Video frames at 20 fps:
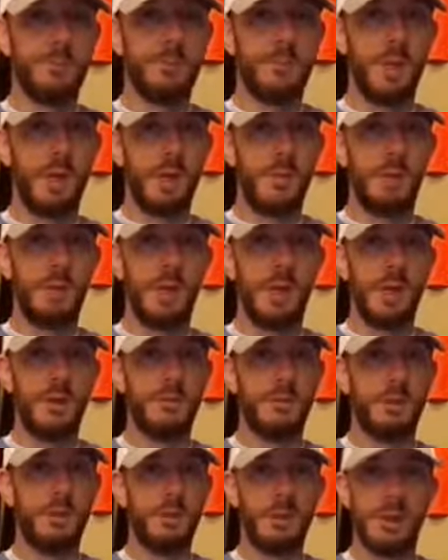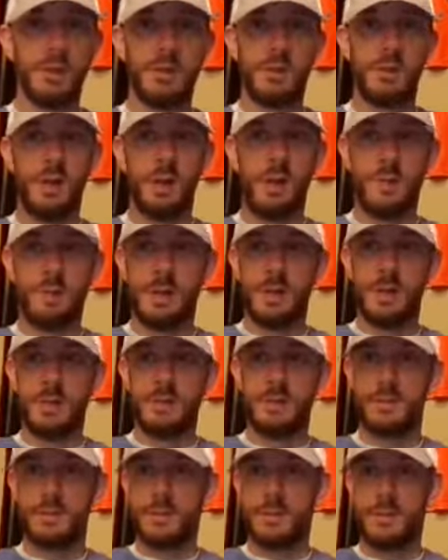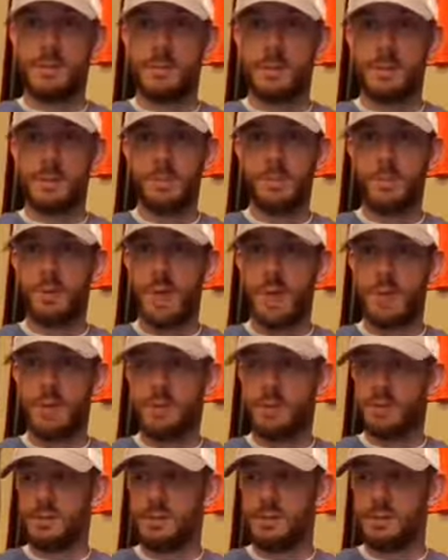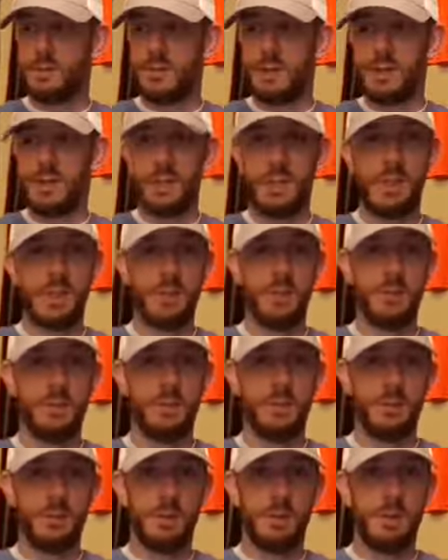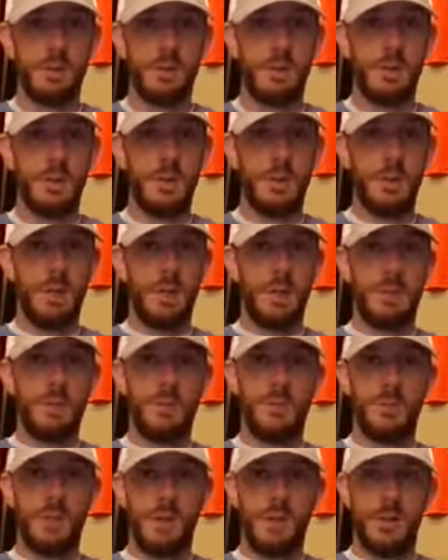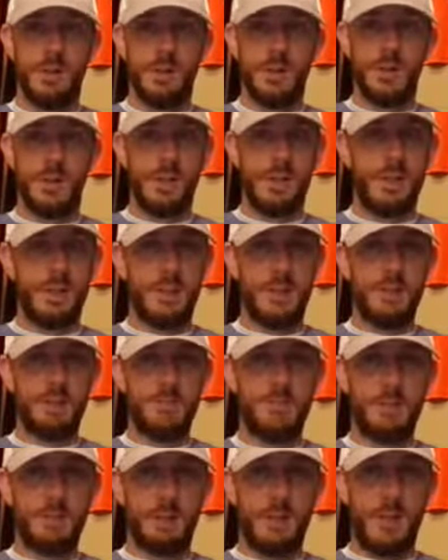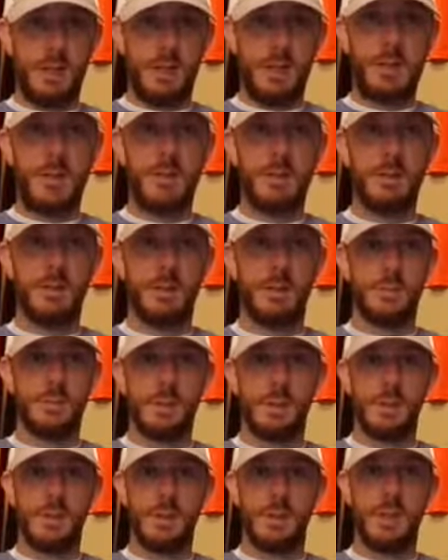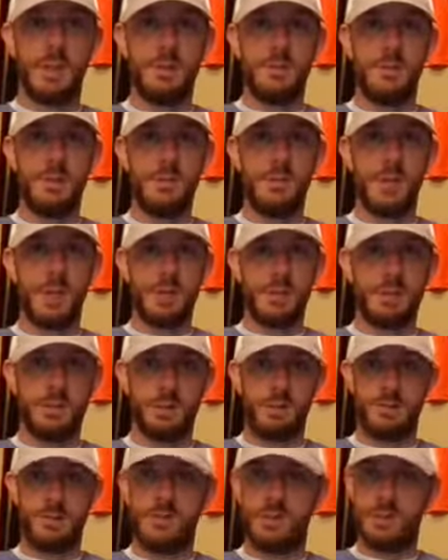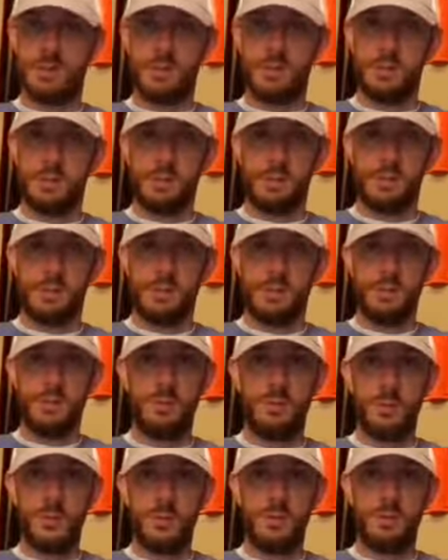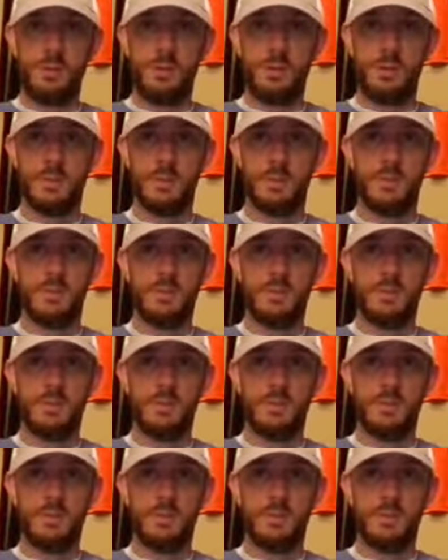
I don't really have a whole lot to talk about. I've been practicing around here. There's a small little lake around here that me and my nephew are actually going to fish a little 2-man tournament.